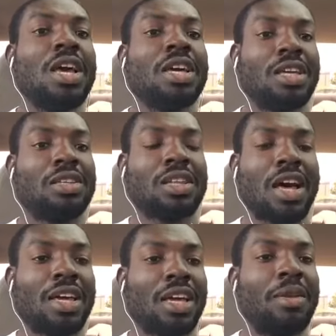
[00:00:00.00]
he's
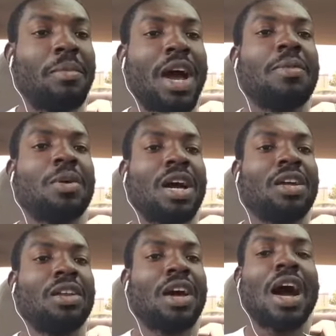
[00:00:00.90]
like, in my
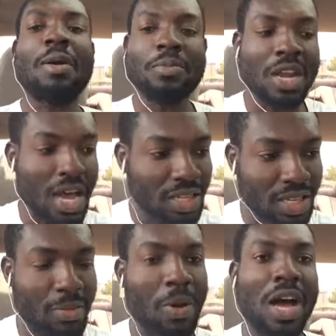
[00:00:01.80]
mind, I'm not going
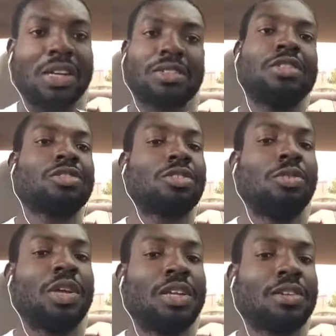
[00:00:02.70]
to pass this
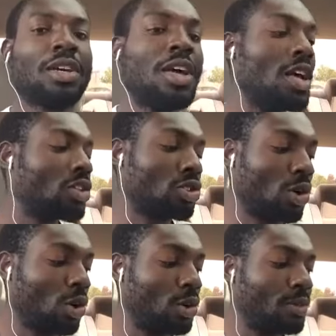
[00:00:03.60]
student.
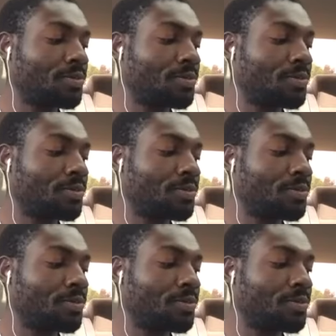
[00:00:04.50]
So